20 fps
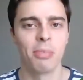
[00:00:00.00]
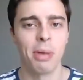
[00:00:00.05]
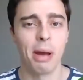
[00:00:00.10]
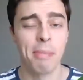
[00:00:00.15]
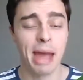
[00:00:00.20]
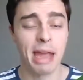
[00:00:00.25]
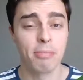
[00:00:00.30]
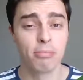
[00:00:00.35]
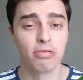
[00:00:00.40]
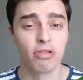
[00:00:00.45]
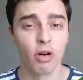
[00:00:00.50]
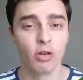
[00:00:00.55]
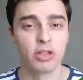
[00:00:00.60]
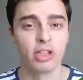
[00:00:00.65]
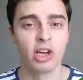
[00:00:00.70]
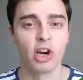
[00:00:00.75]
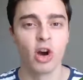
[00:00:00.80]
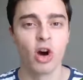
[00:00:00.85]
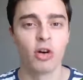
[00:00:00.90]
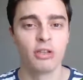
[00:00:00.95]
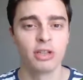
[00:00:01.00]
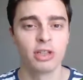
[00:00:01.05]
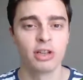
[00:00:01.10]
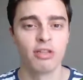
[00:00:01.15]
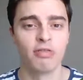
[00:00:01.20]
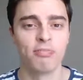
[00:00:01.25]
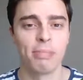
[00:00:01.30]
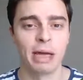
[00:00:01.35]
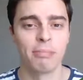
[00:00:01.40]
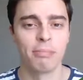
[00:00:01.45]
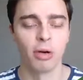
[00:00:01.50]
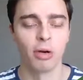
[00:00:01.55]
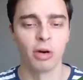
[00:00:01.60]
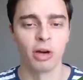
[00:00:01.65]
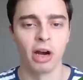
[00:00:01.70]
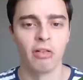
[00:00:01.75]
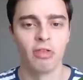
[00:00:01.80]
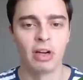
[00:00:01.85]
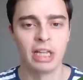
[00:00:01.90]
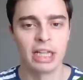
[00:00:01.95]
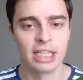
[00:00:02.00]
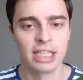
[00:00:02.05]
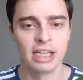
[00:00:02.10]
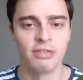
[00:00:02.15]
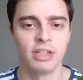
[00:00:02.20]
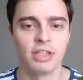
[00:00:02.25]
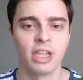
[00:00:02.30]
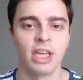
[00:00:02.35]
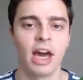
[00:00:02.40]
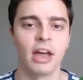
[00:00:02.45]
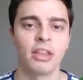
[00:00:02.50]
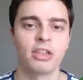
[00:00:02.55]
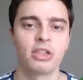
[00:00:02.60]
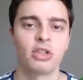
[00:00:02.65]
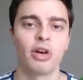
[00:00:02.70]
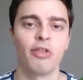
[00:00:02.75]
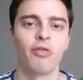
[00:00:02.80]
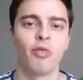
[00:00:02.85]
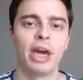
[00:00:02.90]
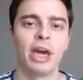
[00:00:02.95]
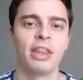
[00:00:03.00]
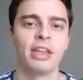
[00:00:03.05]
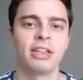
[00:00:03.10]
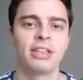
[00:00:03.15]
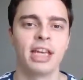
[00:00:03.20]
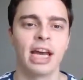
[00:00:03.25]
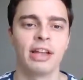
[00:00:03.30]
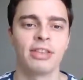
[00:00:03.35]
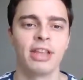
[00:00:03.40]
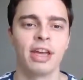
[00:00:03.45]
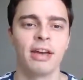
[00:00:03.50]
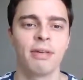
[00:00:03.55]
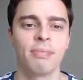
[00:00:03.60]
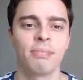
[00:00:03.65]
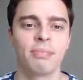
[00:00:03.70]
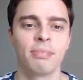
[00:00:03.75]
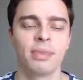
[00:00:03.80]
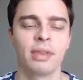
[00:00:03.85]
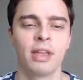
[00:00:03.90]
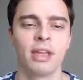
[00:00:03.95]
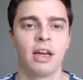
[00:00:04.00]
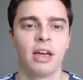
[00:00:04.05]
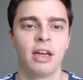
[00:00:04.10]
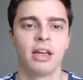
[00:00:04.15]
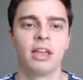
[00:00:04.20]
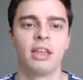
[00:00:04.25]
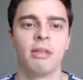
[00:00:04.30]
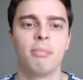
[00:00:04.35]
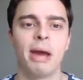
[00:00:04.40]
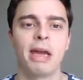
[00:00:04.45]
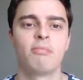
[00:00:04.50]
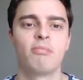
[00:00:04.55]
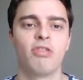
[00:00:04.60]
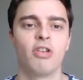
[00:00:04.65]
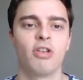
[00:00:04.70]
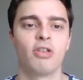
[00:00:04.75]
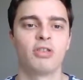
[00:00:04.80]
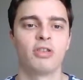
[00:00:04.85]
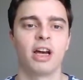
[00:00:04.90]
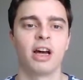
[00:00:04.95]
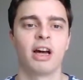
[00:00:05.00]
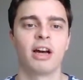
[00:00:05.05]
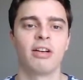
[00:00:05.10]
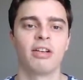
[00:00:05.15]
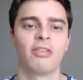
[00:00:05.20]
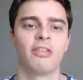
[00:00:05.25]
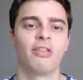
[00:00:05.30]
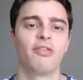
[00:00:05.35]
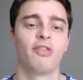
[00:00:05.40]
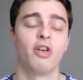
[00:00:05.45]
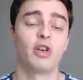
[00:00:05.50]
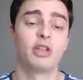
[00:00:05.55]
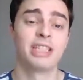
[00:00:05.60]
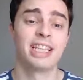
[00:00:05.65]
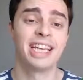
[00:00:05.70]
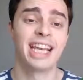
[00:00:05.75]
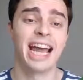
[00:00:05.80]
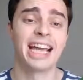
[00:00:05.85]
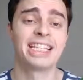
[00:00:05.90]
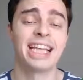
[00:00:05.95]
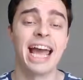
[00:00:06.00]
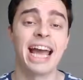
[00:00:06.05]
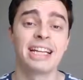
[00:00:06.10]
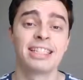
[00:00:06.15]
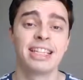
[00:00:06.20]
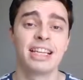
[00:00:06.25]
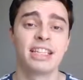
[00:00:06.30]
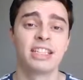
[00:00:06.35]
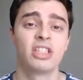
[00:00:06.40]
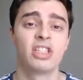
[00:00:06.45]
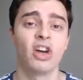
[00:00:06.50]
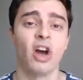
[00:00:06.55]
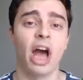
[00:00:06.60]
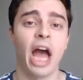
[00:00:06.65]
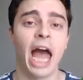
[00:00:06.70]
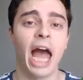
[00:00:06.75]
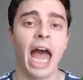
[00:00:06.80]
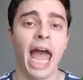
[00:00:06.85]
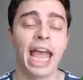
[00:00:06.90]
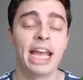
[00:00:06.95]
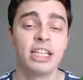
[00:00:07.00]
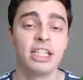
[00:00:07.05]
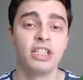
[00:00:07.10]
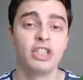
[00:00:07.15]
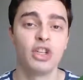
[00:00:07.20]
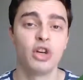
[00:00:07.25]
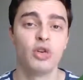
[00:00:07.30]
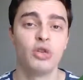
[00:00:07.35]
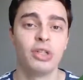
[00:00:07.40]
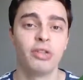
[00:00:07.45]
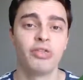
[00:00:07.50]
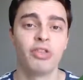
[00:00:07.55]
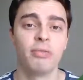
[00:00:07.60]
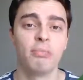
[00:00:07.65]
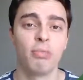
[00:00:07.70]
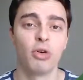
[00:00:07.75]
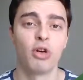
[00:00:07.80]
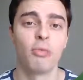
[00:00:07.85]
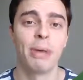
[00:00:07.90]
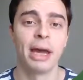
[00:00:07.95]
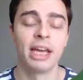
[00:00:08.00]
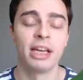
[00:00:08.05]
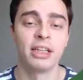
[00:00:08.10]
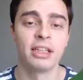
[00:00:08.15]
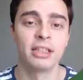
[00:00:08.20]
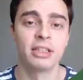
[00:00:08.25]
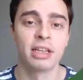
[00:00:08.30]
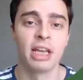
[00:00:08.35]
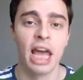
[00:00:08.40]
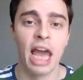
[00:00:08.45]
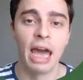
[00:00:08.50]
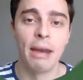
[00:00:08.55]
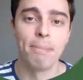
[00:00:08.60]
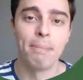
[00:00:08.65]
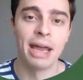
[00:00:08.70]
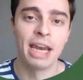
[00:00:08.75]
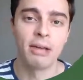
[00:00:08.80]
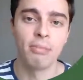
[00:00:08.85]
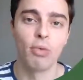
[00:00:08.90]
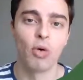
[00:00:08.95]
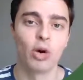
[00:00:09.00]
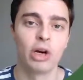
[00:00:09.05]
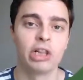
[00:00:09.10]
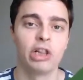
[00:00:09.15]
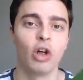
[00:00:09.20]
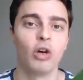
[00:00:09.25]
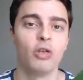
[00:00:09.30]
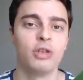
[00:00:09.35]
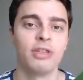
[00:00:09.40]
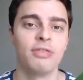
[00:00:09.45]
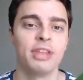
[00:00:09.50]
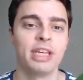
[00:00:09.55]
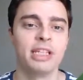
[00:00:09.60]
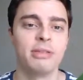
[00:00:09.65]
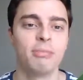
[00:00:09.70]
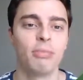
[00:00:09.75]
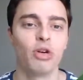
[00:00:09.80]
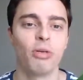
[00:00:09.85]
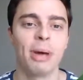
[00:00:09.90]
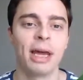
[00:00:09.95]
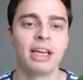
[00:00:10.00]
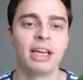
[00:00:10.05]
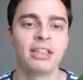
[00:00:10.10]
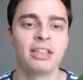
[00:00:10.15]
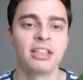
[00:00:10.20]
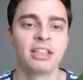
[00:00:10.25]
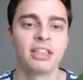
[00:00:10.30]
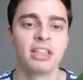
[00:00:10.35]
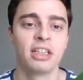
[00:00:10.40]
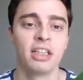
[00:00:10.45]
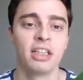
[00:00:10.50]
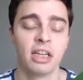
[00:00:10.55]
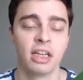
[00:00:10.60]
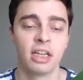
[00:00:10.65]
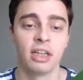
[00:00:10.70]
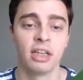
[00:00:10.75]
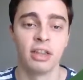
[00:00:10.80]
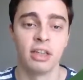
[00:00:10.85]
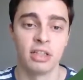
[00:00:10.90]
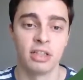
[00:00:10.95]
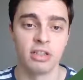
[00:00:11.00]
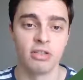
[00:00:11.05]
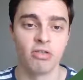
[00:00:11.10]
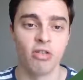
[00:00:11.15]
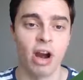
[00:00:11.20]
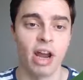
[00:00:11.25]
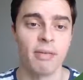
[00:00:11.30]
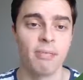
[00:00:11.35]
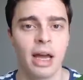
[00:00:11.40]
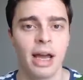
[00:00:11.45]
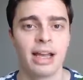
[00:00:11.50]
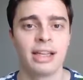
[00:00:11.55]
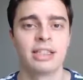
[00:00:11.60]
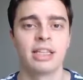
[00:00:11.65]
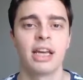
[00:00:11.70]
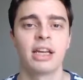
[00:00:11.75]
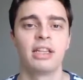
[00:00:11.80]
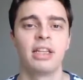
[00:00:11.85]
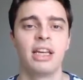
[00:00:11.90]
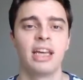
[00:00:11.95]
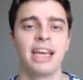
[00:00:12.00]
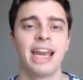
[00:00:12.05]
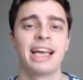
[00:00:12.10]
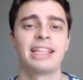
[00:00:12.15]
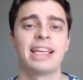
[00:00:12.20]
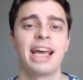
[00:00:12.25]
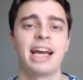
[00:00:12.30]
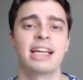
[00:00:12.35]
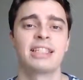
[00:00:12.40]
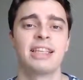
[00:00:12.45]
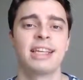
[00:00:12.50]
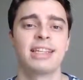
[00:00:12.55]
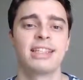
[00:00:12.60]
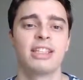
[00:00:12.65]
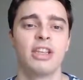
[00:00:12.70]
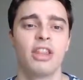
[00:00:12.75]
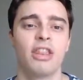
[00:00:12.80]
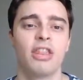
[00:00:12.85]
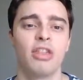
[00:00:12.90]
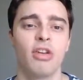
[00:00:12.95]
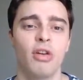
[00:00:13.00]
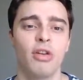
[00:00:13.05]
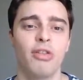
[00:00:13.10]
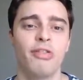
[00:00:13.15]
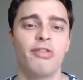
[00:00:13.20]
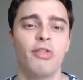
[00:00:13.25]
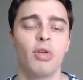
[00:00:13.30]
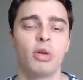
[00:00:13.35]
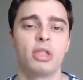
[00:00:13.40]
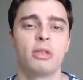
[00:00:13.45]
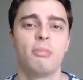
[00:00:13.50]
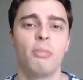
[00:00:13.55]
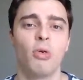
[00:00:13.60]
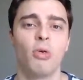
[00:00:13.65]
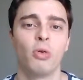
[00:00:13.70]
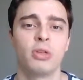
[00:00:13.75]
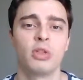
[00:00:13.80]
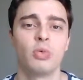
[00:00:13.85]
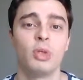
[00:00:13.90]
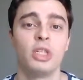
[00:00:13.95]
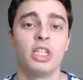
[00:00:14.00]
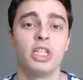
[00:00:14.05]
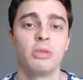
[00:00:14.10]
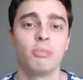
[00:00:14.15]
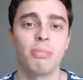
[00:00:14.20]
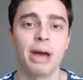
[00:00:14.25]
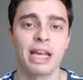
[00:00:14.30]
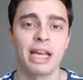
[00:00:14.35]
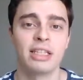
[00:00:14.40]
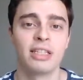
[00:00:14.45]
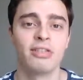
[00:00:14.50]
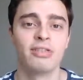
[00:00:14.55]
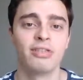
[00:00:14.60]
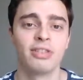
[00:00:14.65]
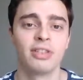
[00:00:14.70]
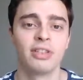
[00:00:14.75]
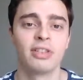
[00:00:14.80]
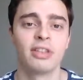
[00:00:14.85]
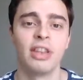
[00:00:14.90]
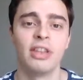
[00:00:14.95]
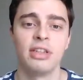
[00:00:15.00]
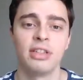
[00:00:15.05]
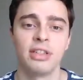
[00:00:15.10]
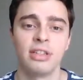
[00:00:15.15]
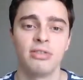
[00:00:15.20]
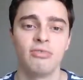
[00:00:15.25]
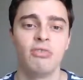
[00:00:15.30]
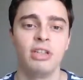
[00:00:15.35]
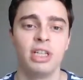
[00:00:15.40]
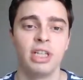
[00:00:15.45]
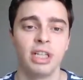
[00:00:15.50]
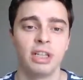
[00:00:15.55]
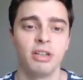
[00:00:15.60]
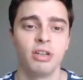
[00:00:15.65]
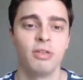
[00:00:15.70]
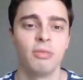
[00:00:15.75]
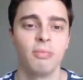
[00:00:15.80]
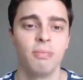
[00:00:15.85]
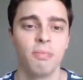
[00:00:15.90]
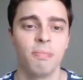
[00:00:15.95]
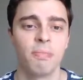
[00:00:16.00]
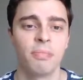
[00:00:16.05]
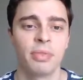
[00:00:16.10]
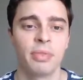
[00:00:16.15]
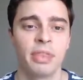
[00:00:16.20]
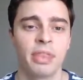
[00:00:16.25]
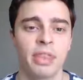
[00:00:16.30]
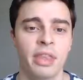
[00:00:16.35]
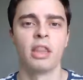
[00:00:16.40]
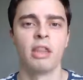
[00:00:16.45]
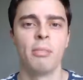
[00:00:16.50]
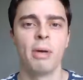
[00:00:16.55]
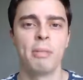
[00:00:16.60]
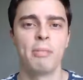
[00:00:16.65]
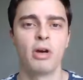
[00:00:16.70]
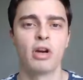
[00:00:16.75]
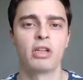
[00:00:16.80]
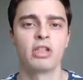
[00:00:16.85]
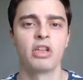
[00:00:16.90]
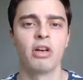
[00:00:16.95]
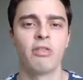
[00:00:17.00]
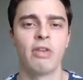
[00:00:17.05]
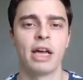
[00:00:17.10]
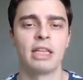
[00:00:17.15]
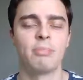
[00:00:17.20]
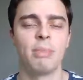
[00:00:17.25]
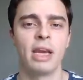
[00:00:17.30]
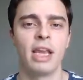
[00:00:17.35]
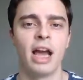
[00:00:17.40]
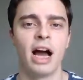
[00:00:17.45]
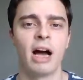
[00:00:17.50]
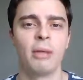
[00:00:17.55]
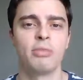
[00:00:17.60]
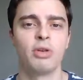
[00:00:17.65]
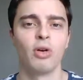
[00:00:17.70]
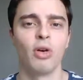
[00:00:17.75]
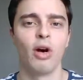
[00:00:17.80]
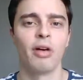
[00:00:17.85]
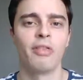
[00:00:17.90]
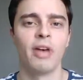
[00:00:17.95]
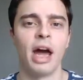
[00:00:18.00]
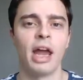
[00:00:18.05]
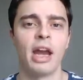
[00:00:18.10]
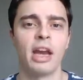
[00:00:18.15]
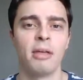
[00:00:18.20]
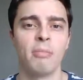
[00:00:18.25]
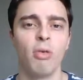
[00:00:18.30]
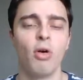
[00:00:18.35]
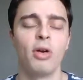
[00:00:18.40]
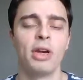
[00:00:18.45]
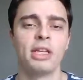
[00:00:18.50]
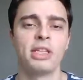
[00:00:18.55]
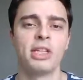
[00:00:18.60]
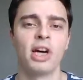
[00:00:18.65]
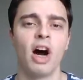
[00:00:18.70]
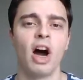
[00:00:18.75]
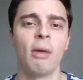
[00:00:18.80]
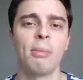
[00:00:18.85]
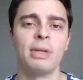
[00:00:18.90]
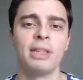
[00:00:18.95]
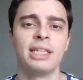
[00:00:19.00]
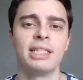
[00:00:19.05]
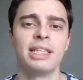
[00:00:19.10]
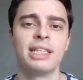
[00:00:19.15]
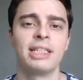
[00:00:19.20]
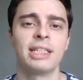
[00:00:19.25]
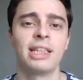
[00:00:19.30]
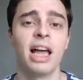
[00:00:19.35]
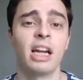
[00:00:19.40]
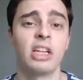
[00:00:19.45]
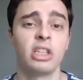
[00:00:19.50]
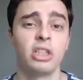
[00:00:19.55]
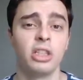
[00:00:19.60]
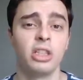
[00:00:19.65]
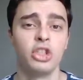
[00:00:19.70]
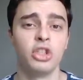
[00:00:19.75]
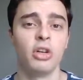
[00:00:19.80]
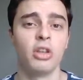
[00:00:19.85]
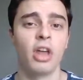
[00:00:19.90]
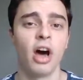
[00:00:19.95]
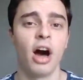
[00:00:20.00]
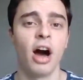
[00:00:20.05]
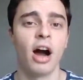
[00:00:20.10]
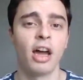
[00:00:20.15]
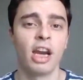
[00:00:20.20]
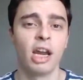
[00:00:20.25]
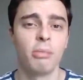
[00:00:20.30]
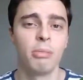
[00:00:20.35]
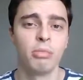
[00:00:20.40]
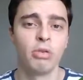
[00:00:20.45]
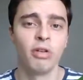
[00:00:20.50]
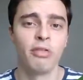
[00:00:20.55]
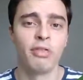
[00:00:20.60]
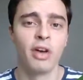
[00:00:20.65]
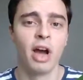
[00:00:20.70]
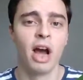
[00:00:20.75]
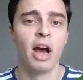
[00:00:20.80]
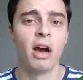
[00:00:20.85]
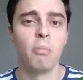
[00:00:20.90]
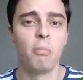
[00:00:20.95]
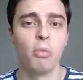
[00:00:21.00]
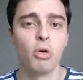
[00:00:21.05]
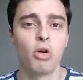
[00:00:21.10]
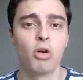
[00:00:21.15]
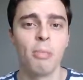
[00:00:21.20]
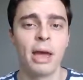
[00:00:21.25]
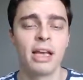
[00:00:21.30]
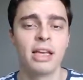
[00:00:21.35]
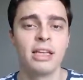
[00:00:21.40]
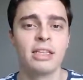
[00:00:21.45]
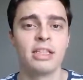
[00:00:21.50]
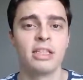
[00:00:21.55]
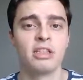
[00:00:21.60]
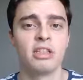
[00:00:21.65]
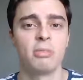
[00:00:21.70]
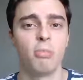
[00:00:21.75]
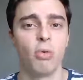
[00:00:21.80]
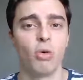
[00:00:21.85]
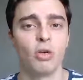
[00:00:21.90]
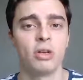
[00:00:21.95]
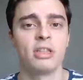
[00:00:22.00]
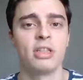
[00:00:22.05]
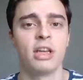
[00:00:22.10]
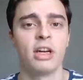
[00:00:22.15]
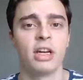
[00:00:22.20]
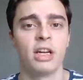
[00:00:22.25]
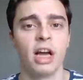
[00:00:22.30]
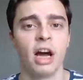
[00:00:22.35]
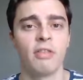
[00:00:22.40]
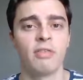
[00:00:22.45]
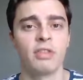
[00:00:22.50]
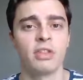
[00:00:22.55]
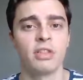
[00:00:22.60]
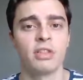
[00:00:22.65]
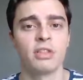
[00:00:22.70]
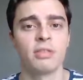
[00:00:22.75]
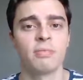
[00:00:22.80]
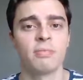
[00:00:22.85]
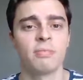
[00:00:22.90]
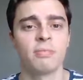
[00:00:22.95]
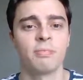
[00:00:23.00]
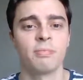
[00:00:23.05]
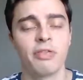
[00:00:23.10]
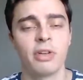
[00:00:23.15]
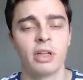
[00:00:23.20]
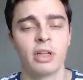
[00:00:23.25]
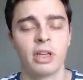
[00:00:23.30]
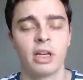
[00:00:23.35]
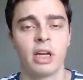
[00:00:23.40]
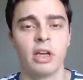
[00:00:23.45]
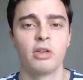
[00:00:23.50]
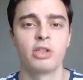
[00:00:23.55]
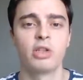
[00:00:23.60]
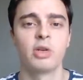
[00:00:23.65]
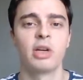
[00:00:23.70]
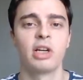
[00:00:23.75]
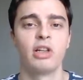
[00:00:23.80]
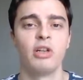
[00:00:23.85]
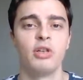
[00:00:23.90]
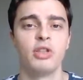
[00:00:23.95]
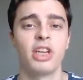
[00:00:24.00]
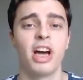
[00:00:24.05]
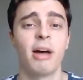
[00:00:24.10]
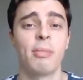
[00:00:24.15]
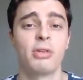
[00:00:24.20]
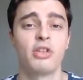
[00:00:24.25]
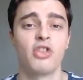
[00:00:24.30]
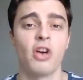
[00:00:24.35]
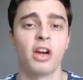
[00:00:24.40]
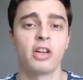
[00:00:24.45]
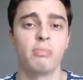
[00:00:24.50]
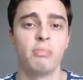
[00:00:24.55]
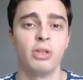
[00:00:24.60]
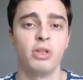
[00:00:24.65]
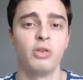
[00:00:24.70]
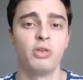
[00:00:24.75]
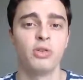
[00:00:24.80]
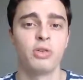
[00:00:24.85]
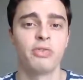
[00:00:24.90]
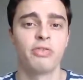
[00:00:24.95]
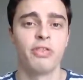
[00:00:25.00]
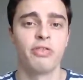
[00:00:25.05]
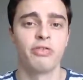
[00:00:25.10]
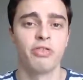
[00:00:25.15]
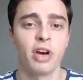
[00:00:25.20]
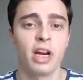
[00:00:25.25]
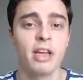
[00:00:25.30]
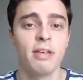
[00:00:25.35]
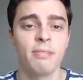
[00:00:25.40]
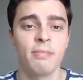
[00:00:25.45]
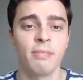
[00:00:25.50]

main pros and cons of BetBurger relative to the other software that's out there. Main pros are, firstly, it has access to 82 different bookmakers and many more clones of these bookmakers. This is great. Secondly, it has access to 34 sports, which is massive. This is really good. The BetBurger software has many arbs on offer at any point in time, and this is largely due to the high number of bookmakers and sports that it covers. It also includes arbitrage middles for free.